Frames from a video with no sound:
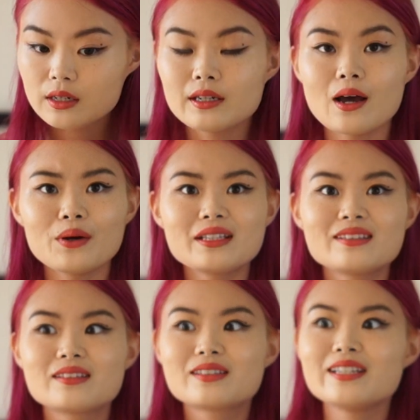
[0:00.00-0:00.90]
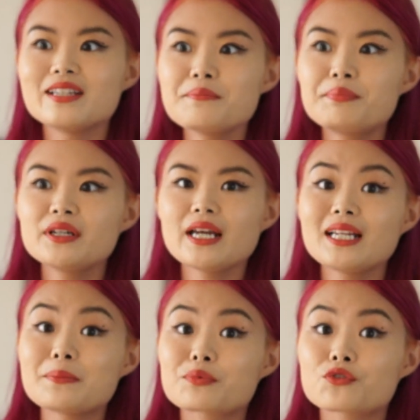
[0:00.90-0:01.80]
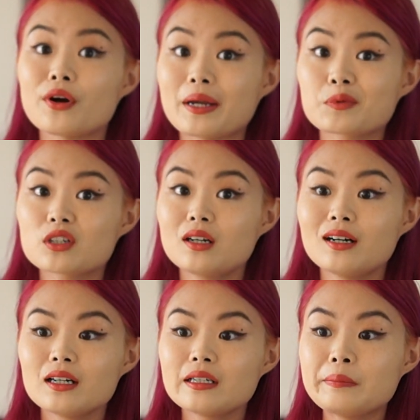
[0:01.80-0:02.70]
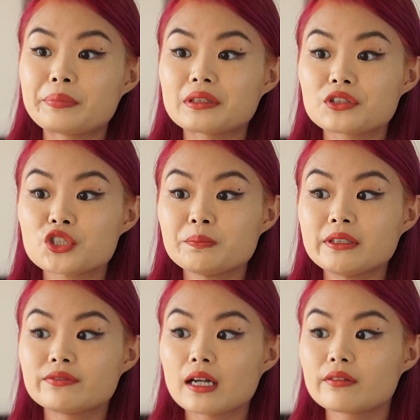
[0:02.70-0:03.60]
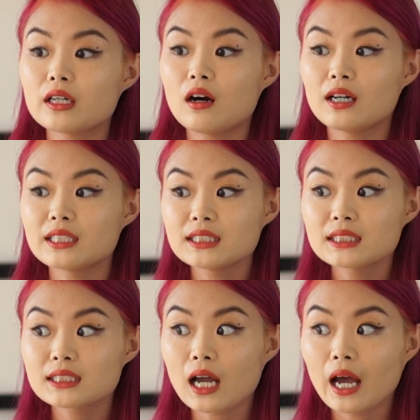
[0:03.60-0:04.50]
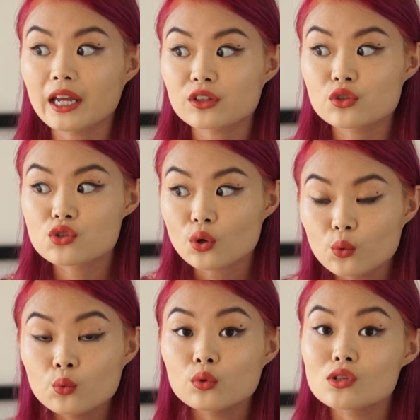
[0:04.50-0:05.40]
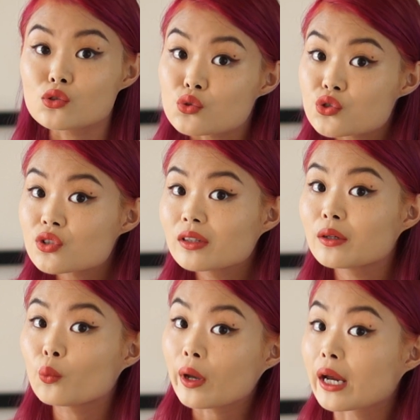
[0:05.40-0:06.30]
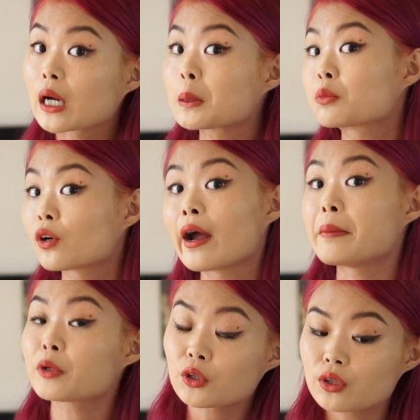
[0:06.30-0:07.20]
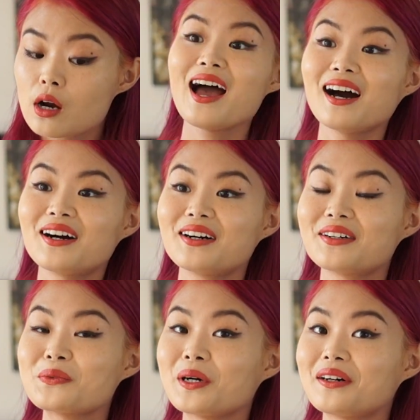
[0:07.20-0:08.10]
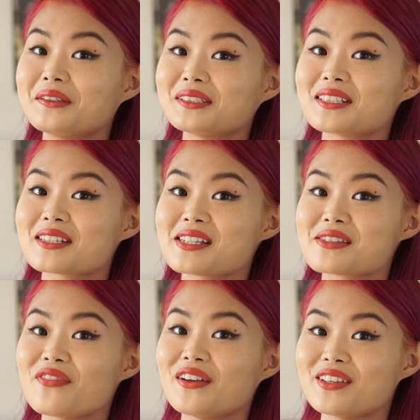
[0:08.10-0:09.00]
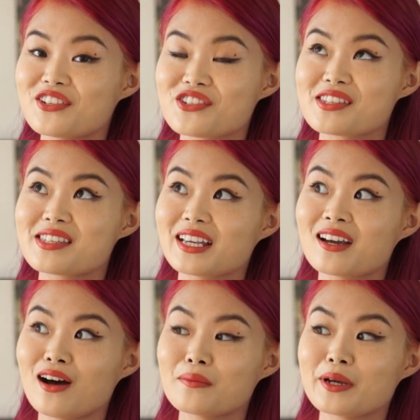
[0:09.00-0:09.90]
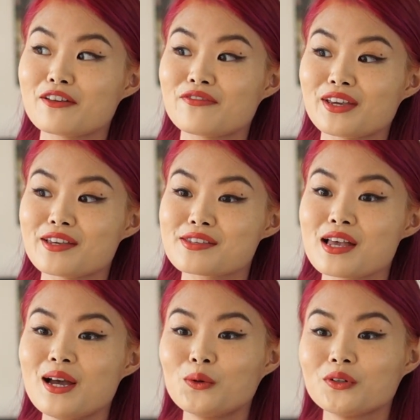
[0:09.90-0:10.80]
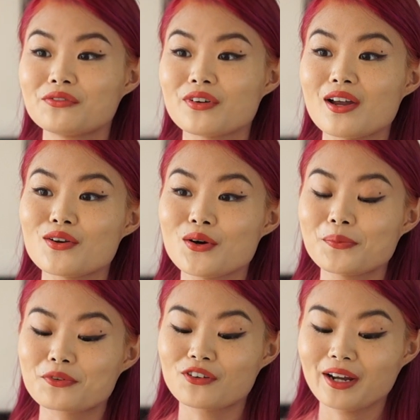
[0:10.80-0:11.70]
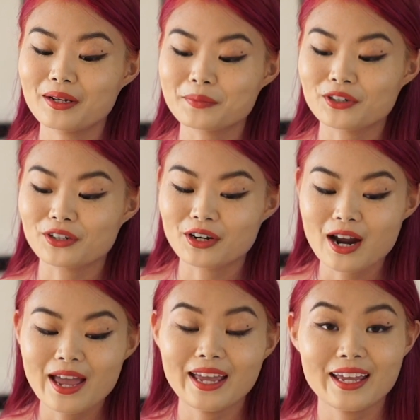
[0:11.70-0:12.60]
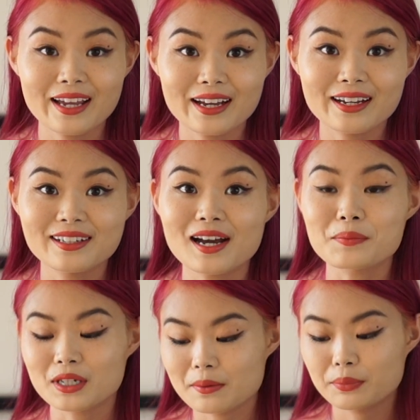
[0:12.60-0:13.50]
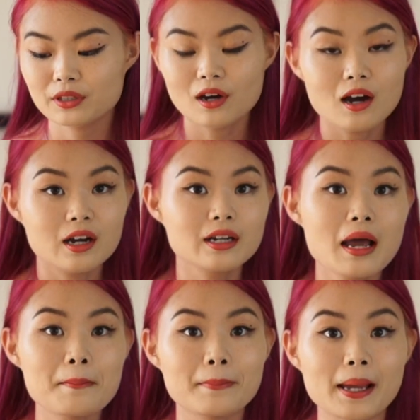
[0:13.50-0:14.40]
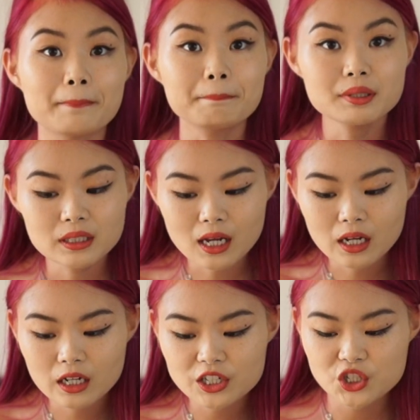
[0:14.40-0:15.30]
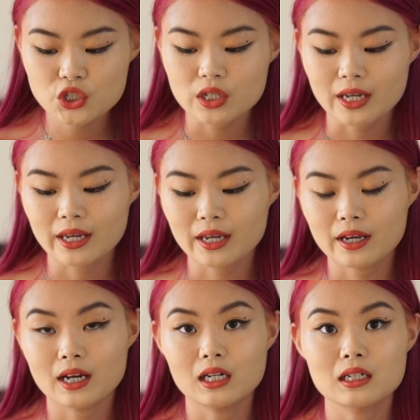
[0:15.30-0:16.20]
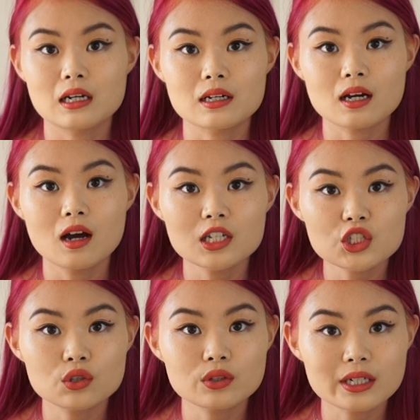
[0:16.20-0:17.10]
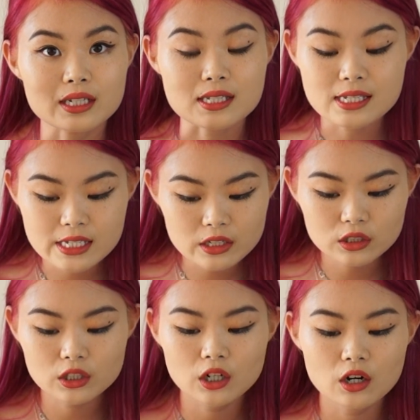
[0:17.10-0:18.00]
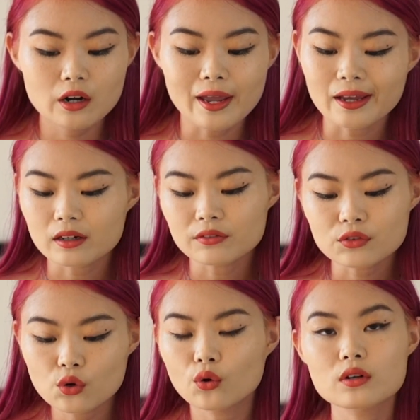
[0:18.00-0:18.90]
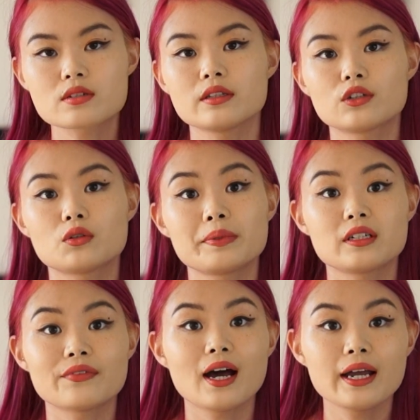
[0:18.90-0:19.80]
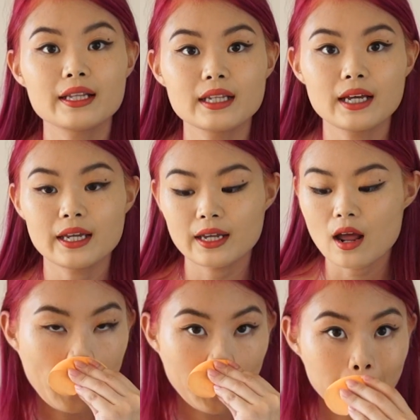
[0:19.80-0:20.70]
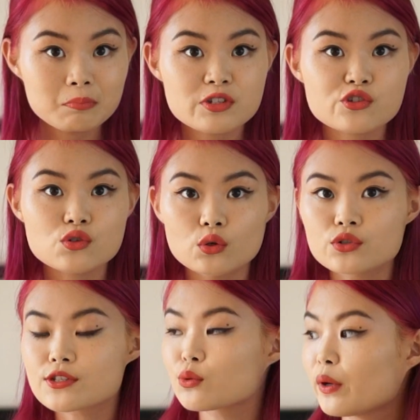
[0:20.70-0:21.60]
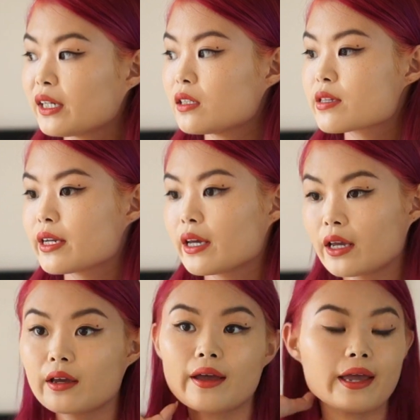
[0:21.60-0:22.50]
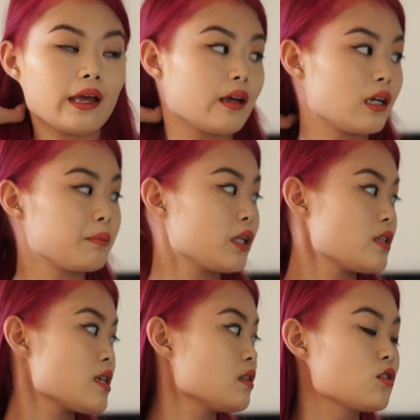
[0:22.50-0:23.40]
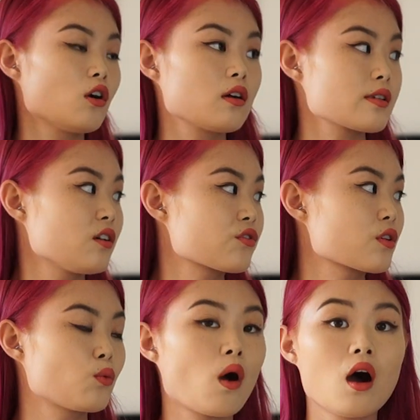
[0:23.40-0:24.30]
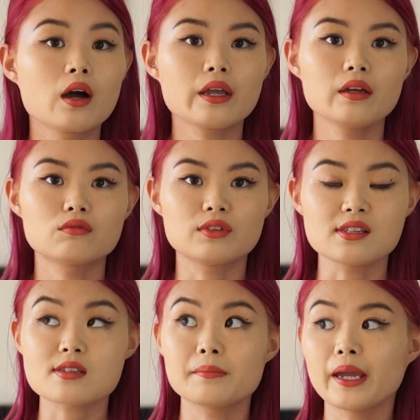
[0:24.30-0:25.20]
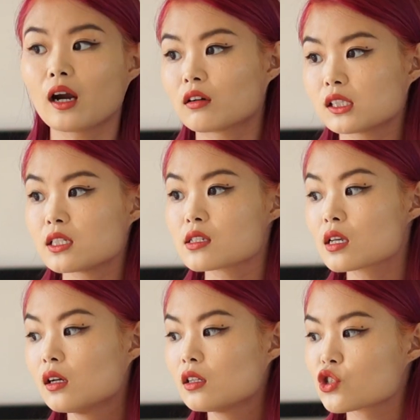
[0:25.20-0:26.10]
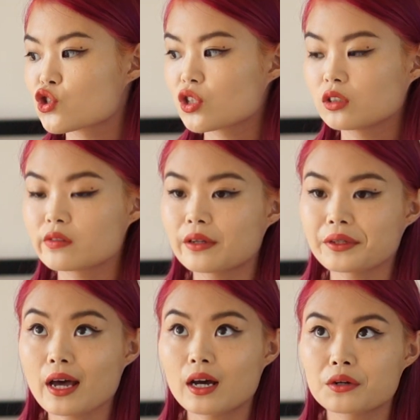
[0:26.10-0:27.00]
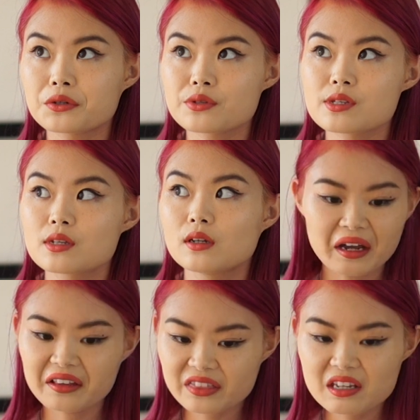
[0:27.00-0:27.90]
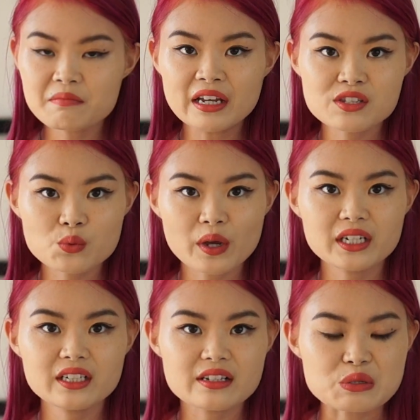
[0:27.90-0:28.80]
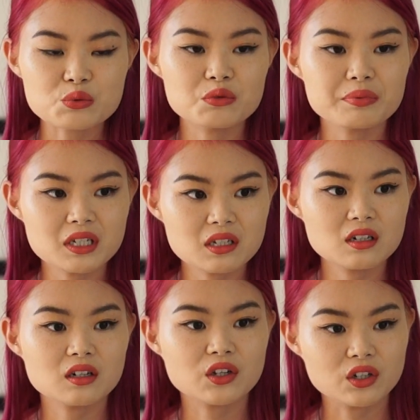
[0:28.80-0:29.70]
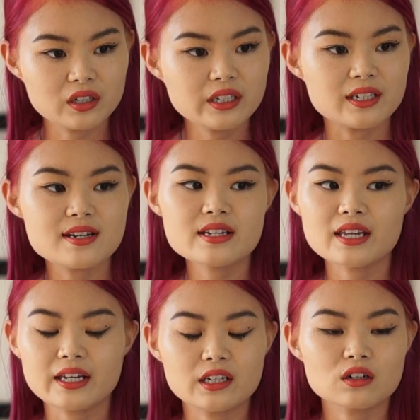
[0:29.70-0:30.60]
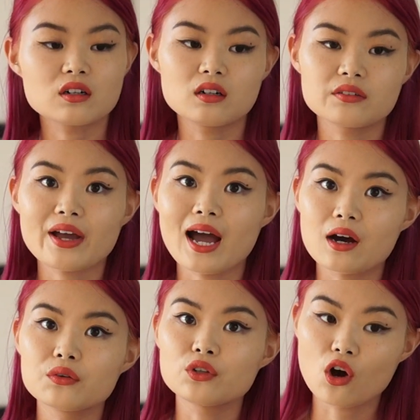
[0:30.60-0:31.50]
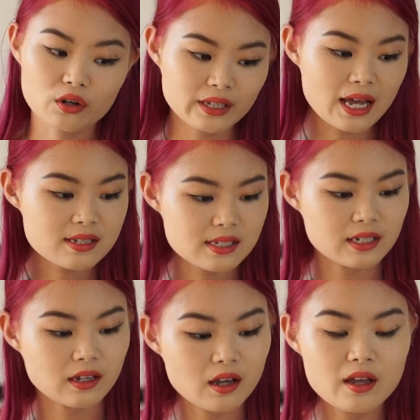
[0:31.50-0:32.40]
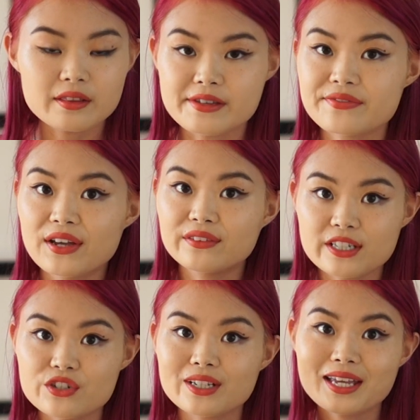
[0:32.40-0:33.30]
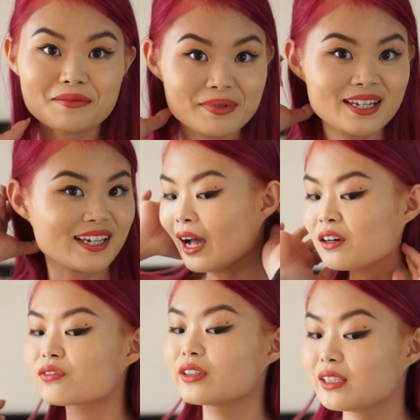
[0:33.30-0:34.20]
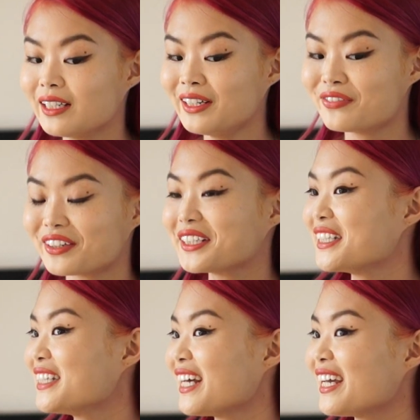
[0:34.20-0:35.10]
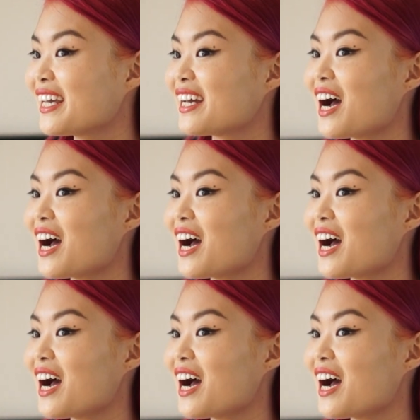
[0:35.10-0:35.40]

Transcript: Now, I didn't put any primer on, but to be very honest, I don't usually wear primer. How well does this foundation stick on my face with no primer? And I'm gonna put on my blush and contour, concealer, and of course a little bit of highlight. I'm so sweaty today, and I'm gonna take the dogs out for a walk, run some errands, just chill around the house. I think my sweatiness will be a good indicator of how long lasting this foundation can be. I really, really like it.